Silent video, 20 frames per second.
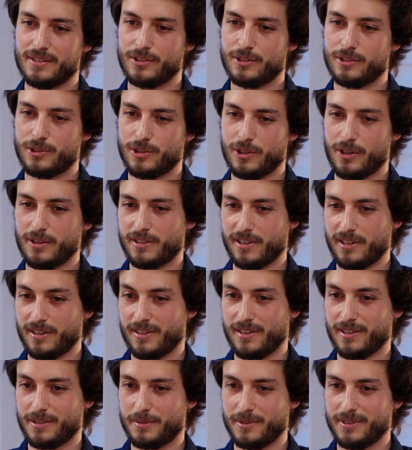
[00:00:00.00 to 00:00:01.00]
shocking
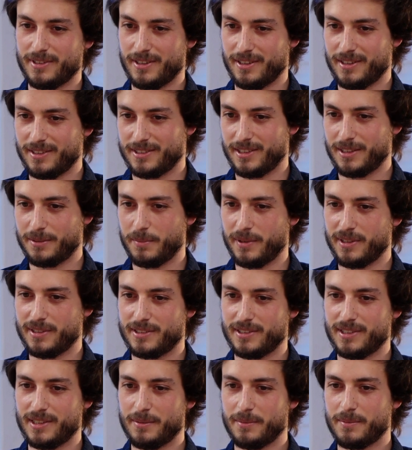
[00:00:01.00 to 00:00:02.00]
as it may
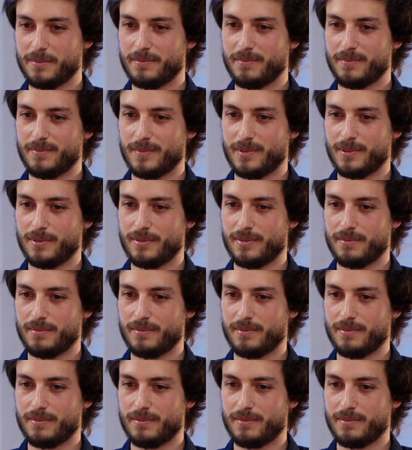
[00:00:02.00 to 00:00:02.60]
seem,